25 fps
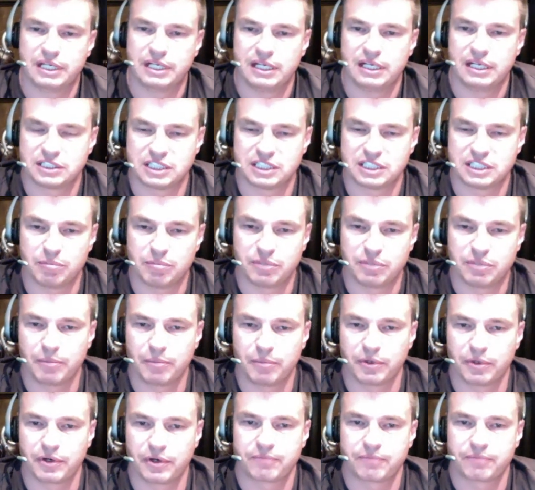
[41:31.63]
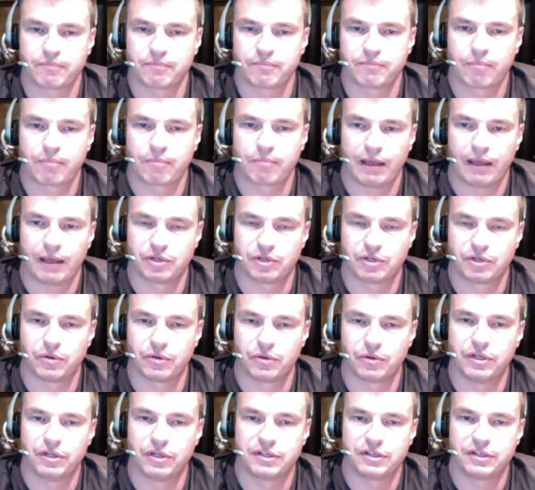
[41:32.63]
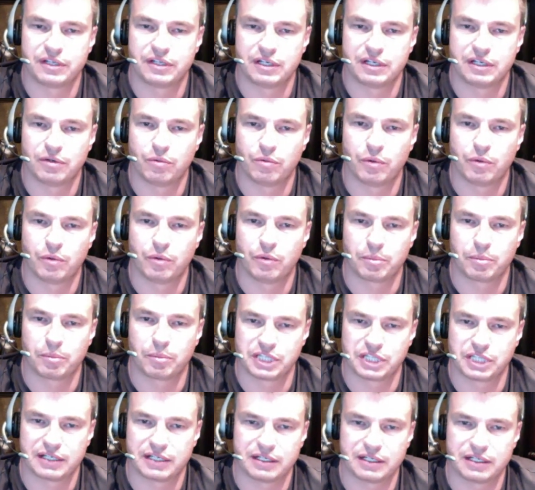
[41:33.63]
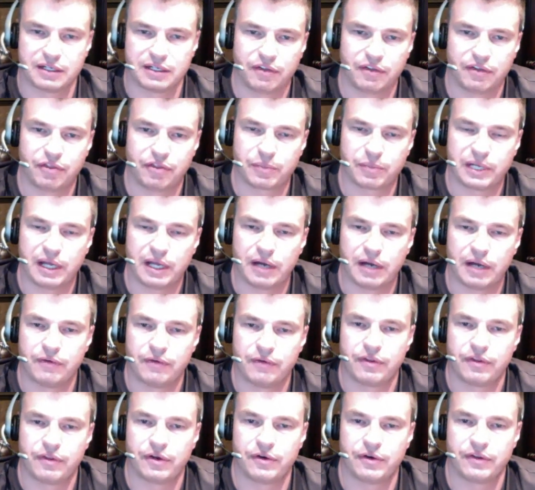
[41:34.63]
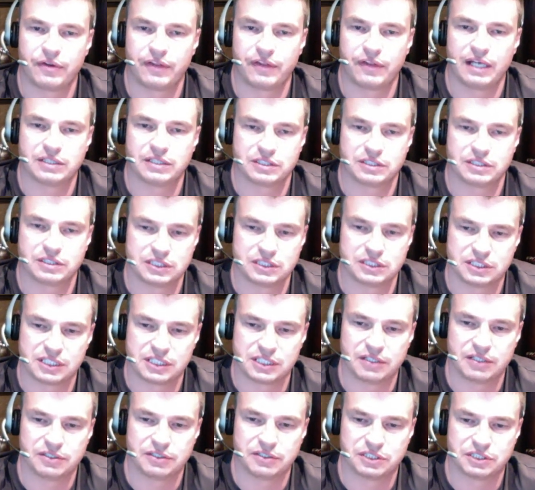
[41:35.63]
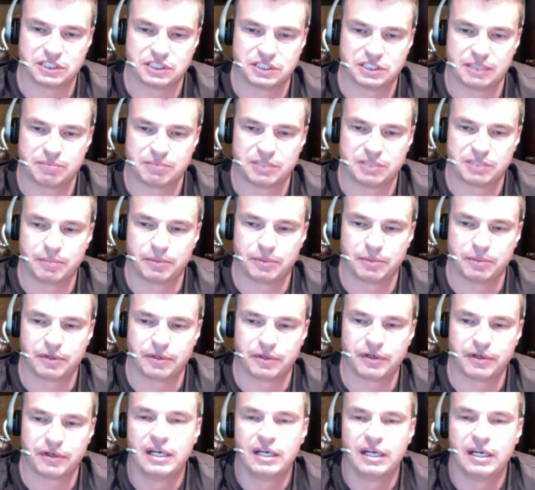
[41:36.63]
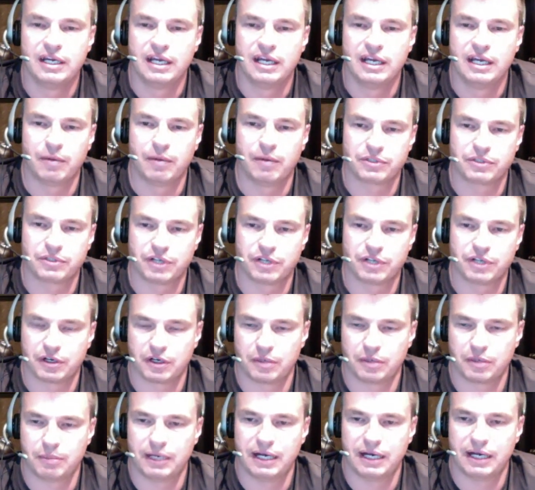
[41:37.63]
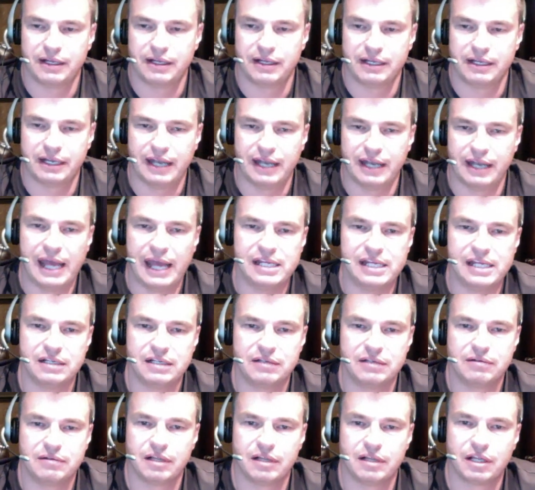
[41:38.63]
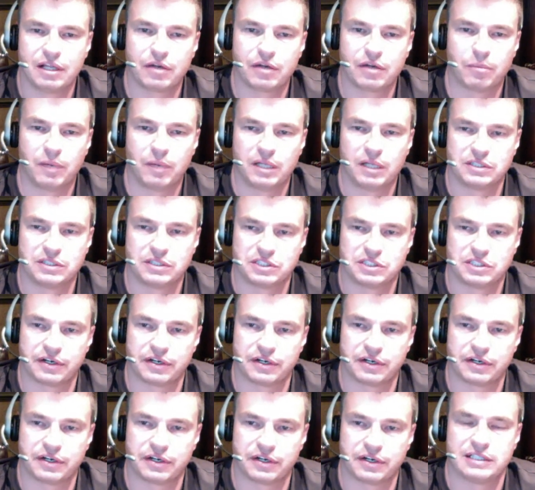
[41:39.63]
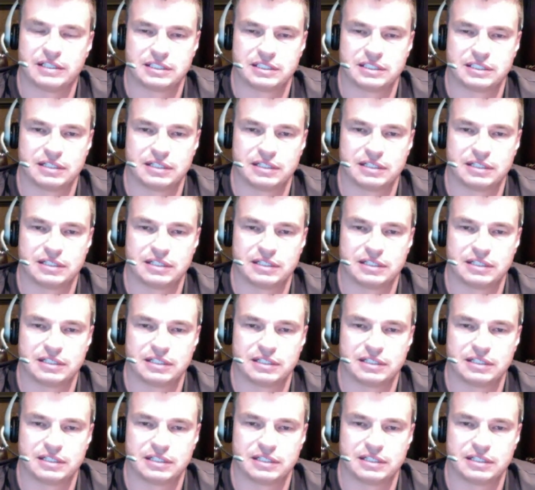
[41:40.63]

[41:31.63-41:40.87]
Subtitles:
September, I'm told that we're projecting 330,000 in sales in September, and we're talking about in 8 little months here, guys.